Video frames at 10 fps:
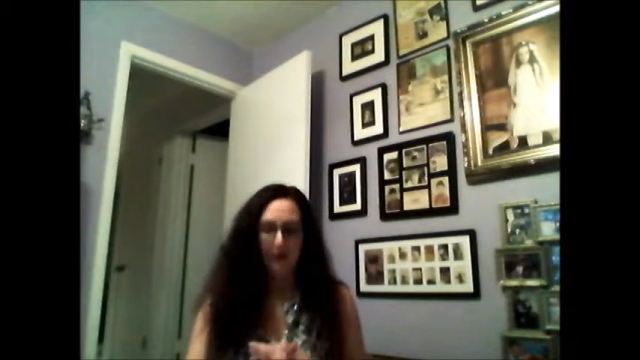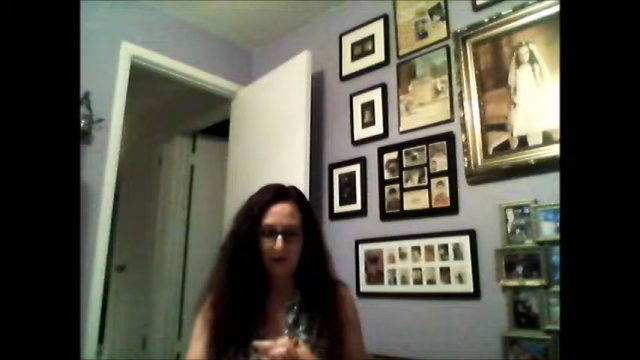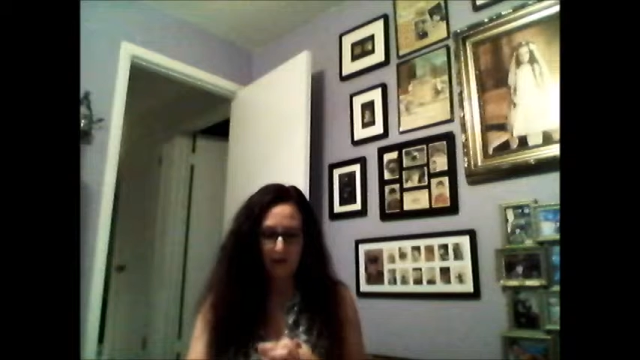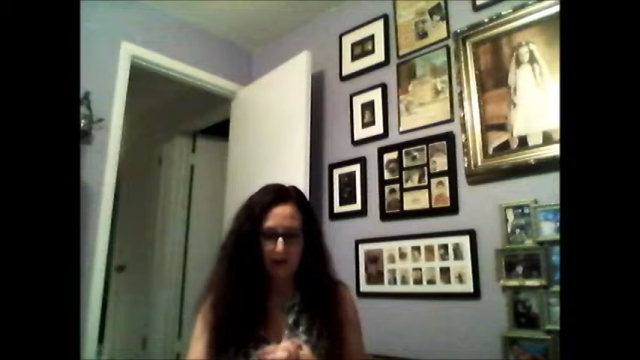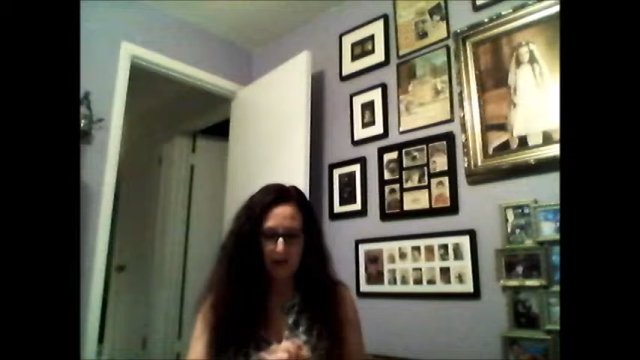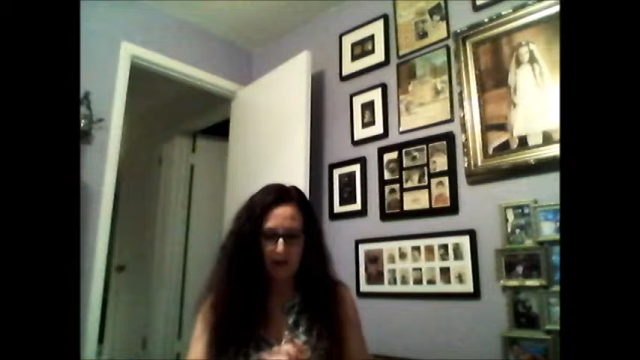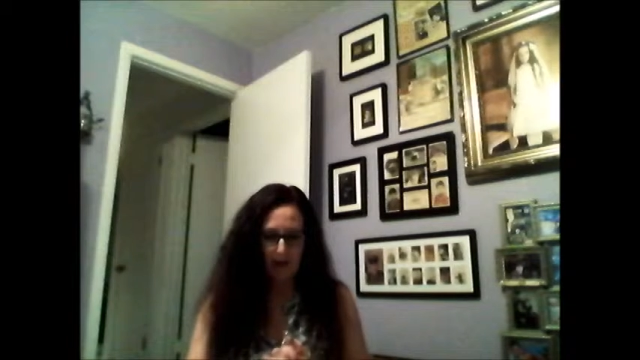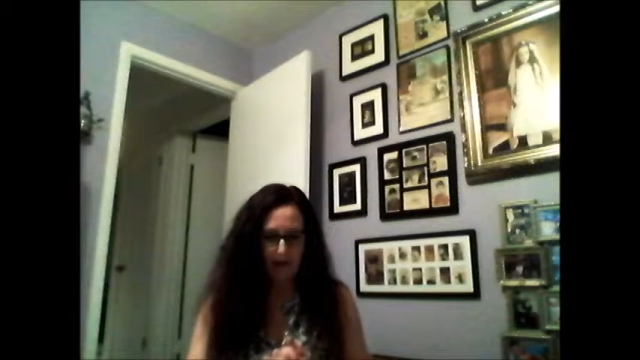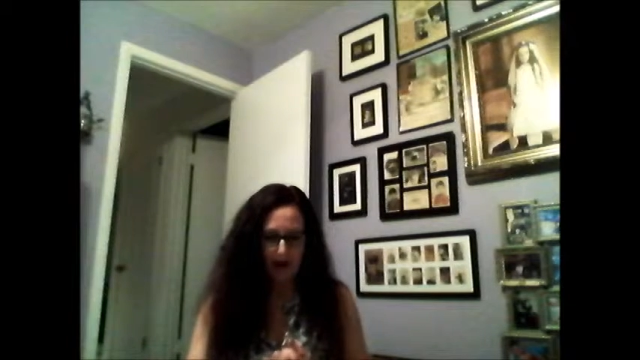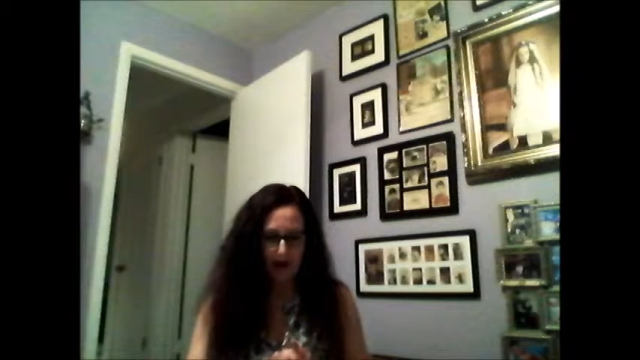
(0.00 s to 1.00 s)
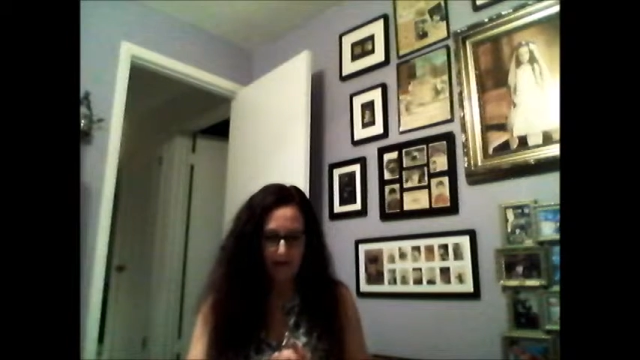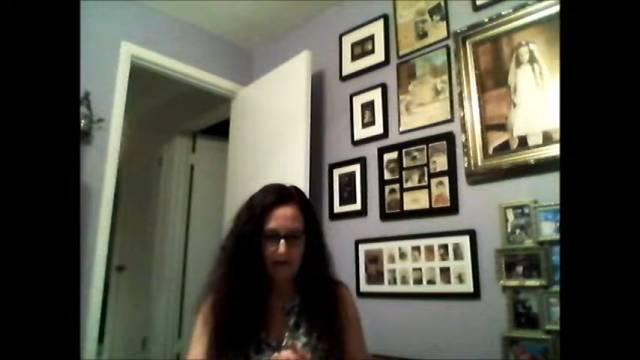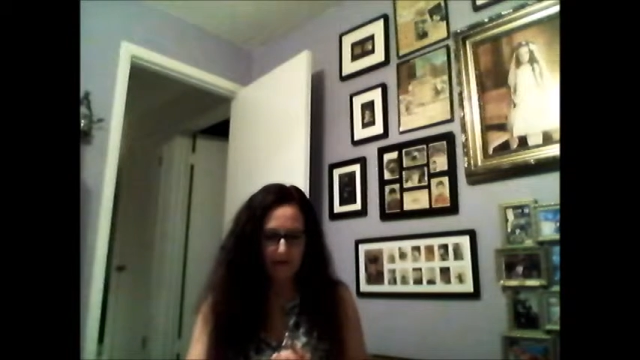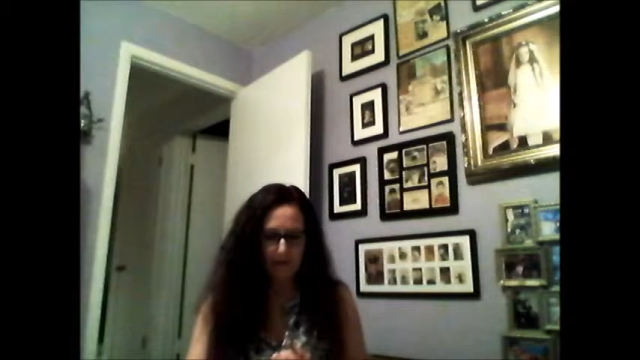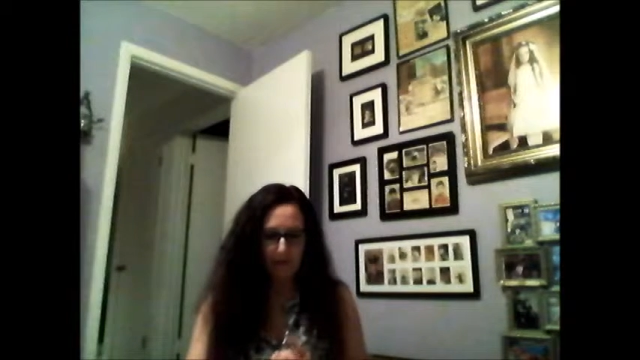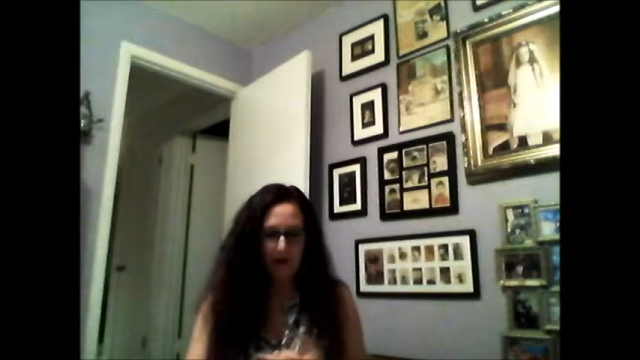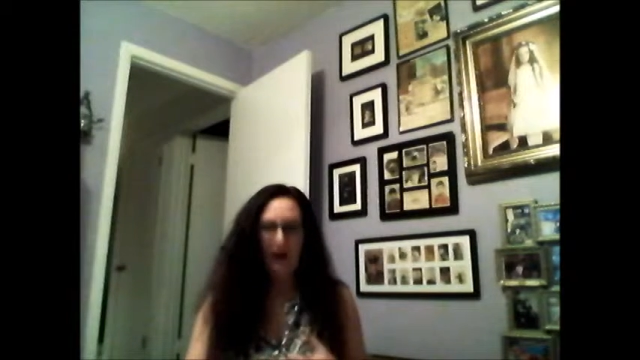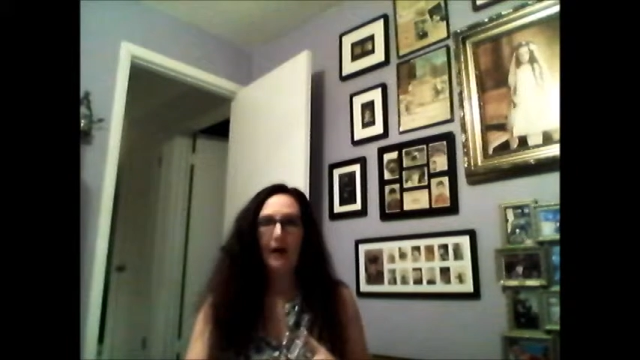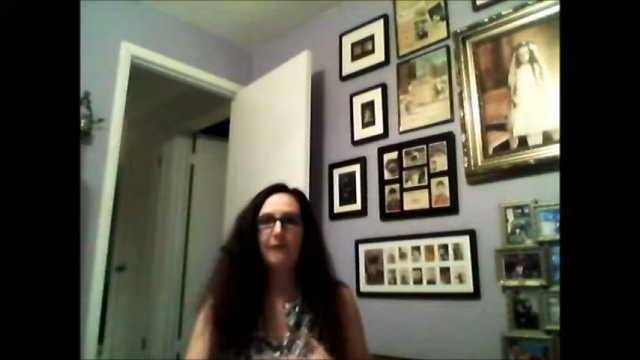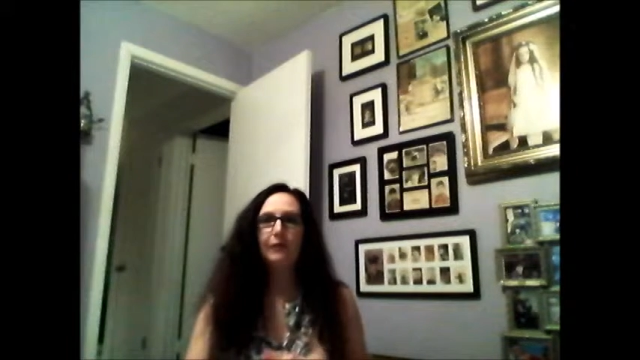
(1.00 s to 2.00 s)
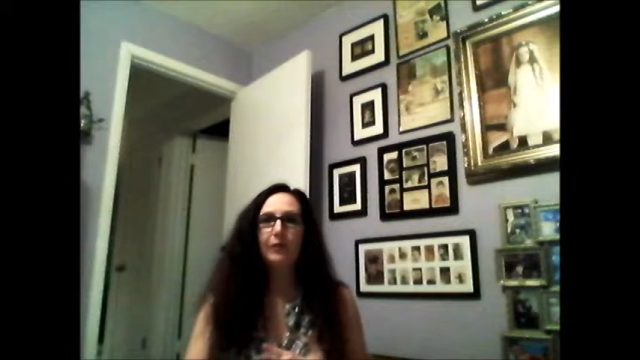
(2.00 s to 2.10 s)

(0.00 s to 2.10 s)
seeking my path, I've